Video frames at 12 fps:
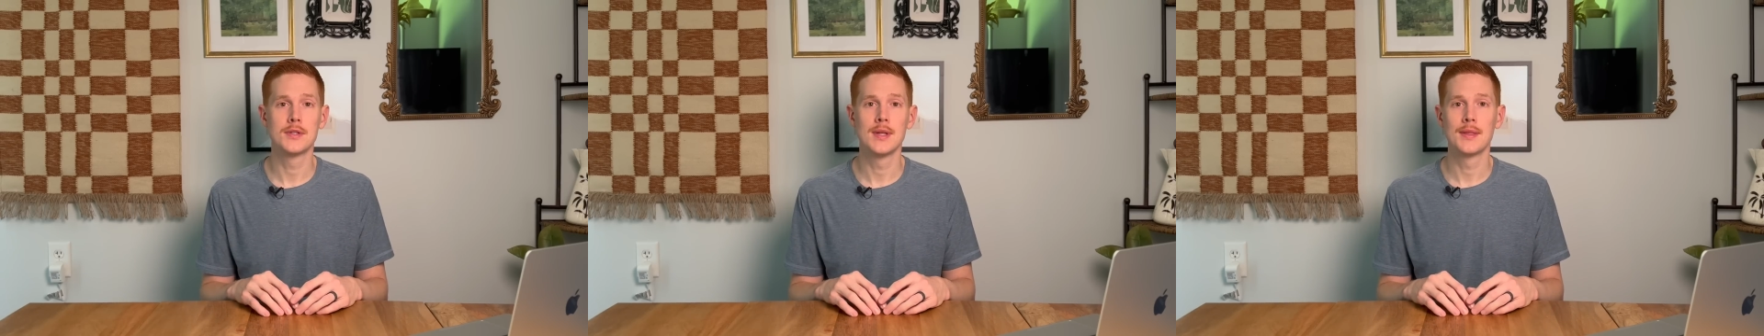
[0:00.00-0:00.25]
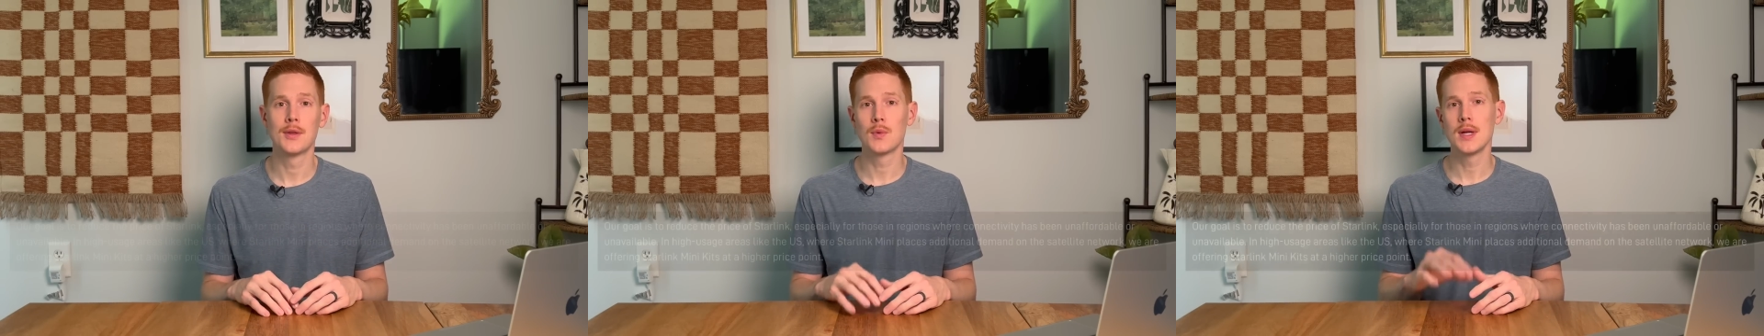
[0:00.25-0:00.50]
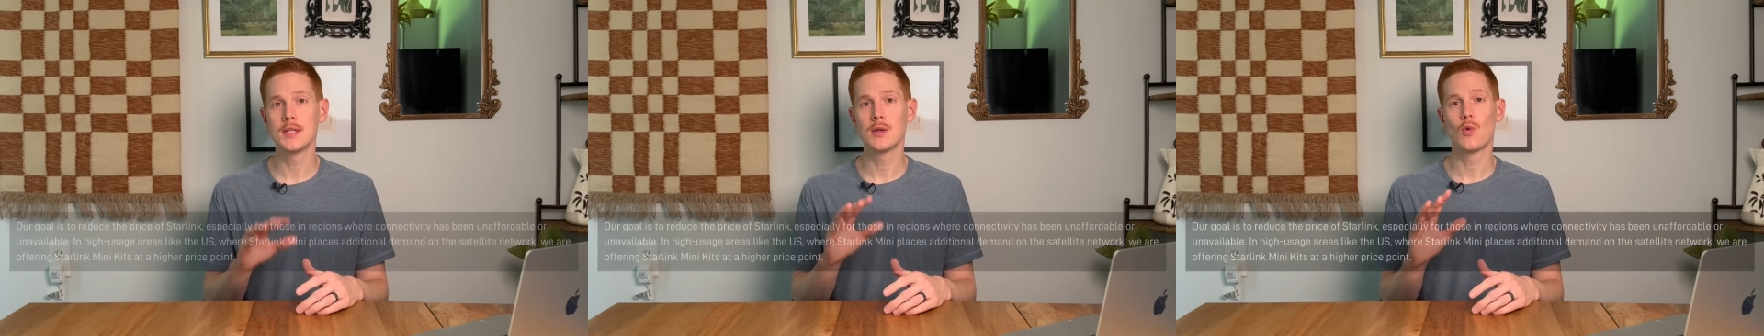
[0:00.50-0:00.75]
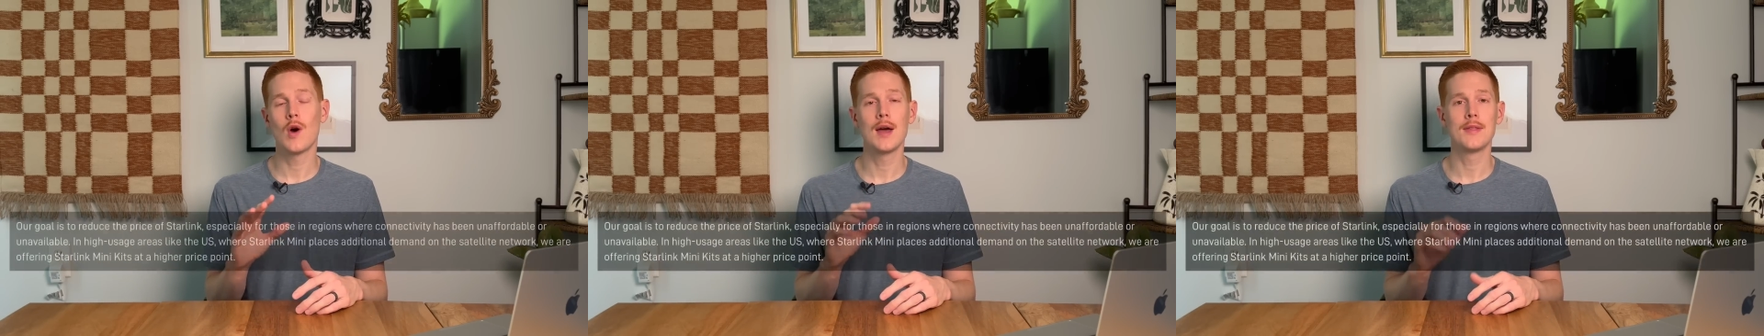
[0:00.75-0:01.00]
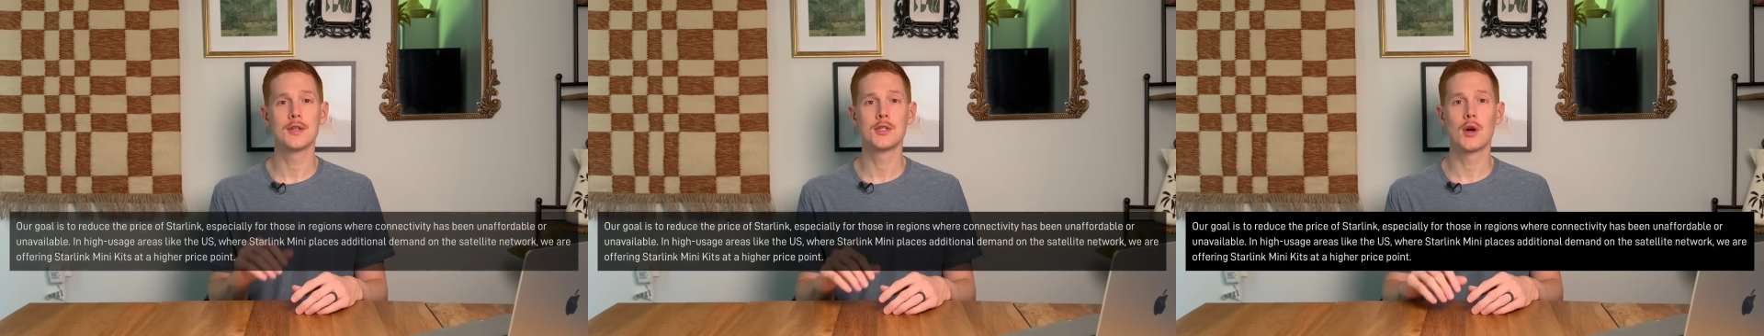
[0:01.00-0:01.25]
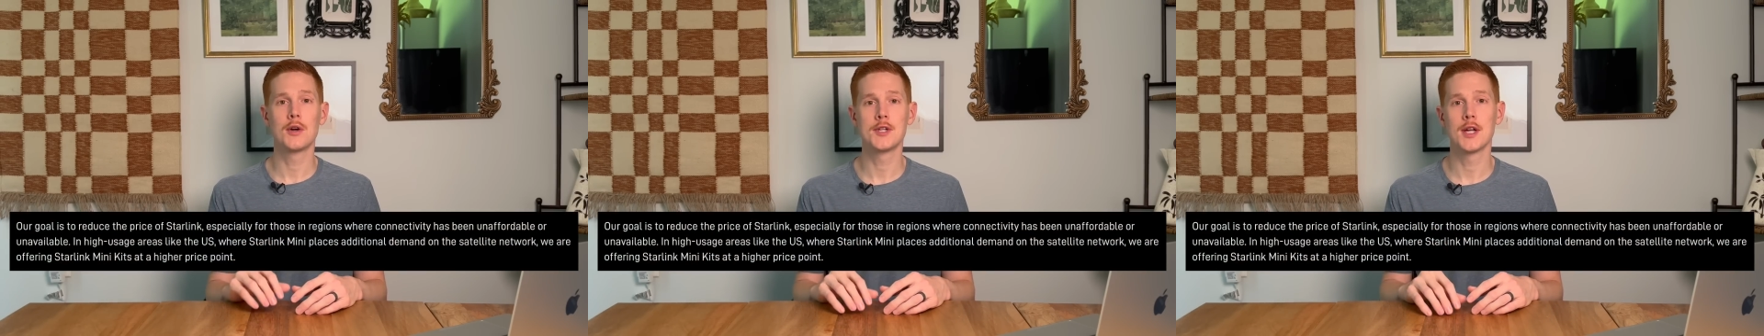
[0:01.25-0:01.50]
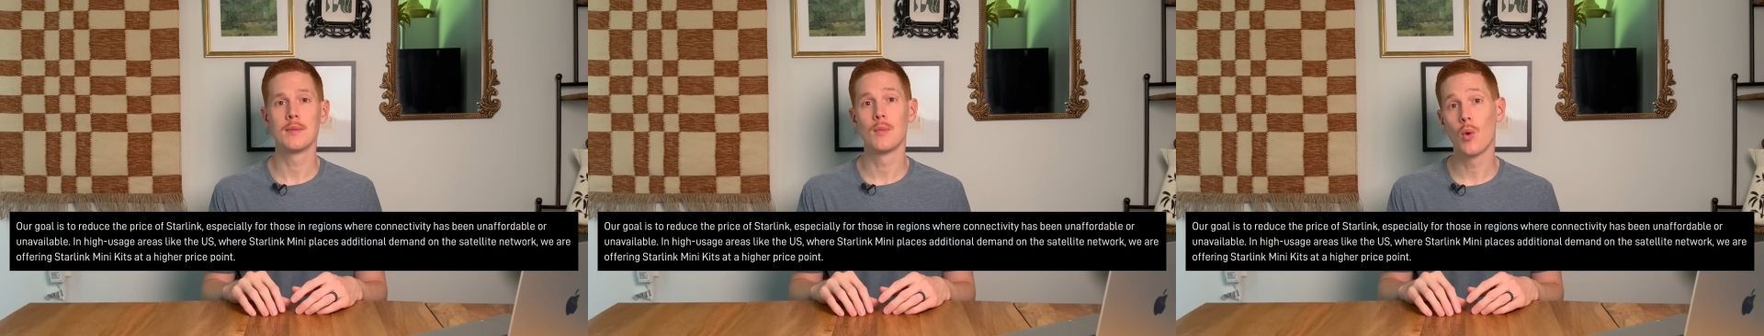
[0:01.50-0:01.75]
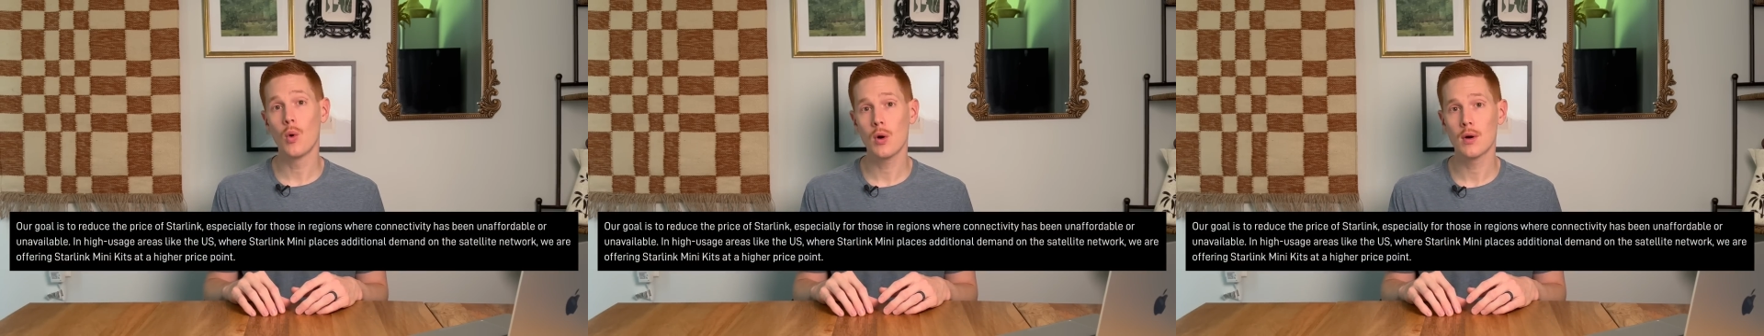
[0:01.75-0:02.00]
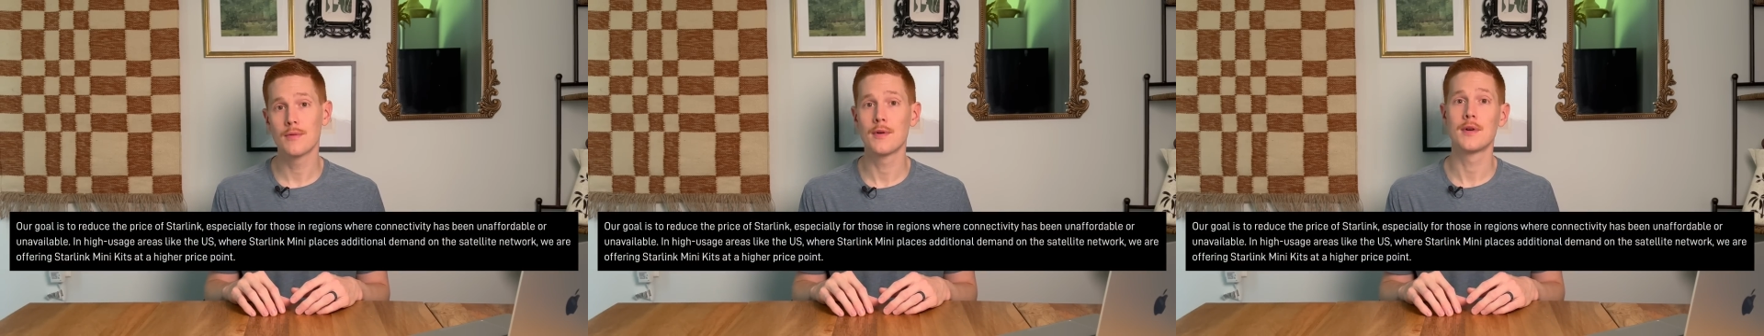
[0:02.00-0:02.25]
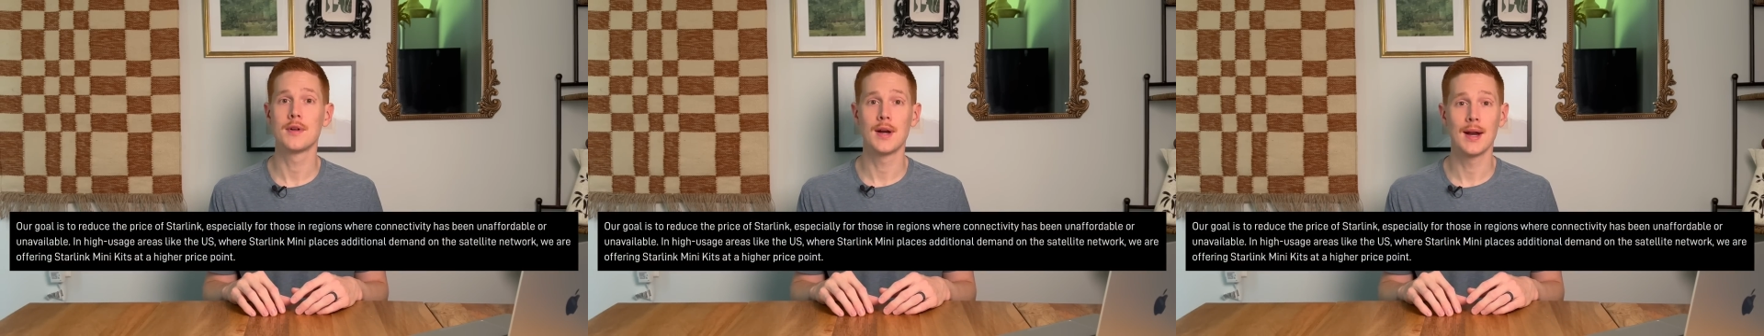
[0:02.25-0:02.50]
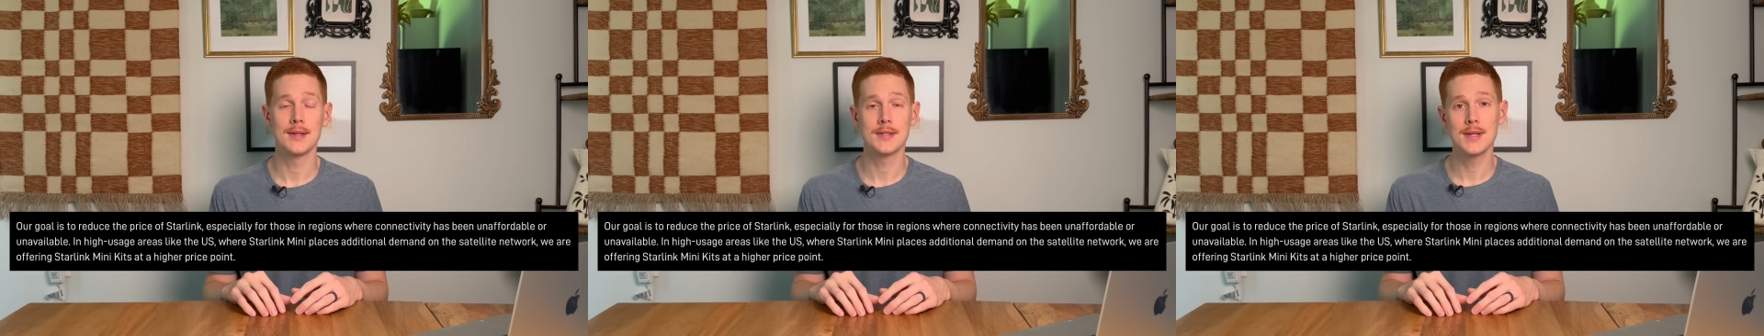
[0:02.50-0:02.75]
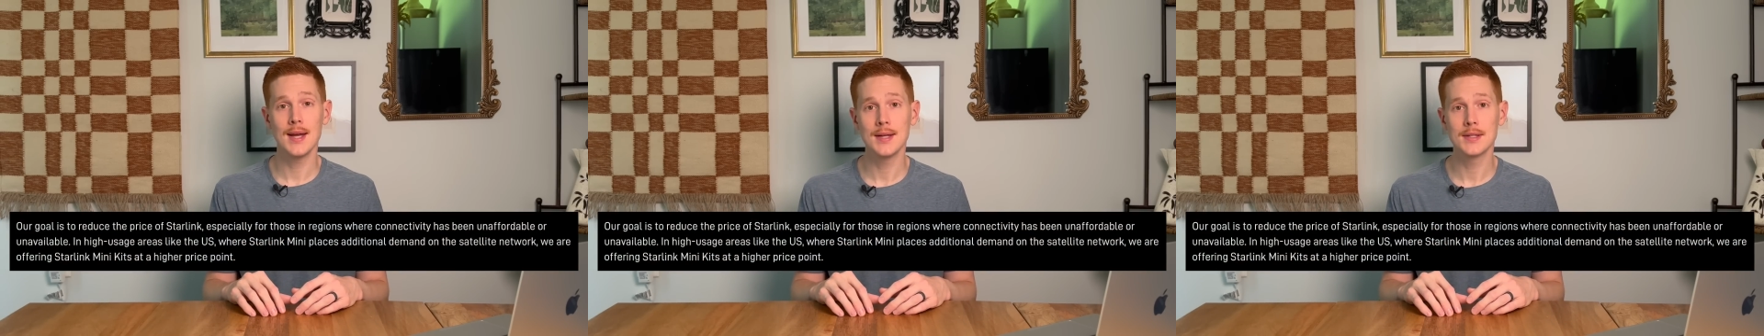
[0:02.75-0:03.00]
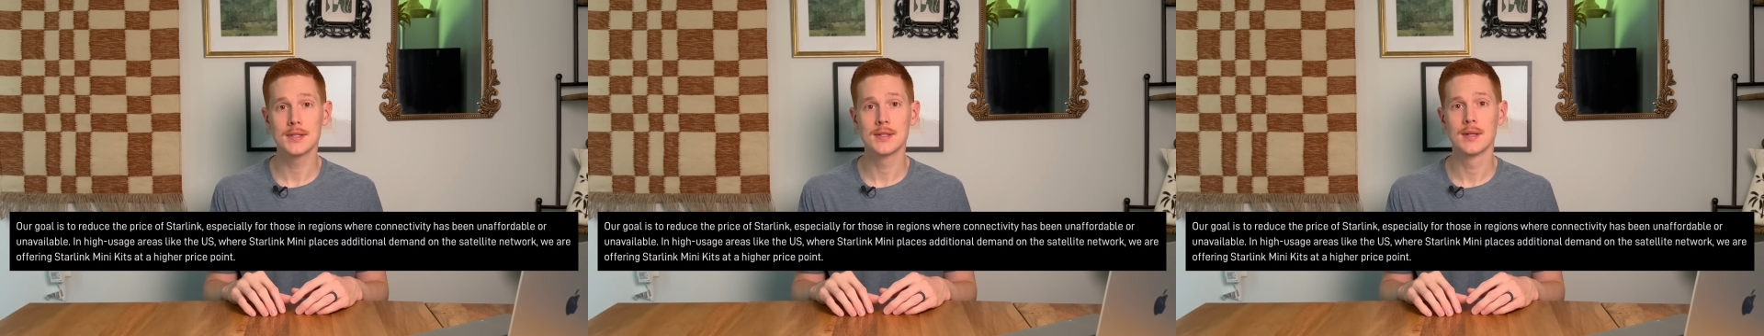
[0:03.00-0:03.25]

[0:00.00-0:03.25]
that the reason why they're charging more for United States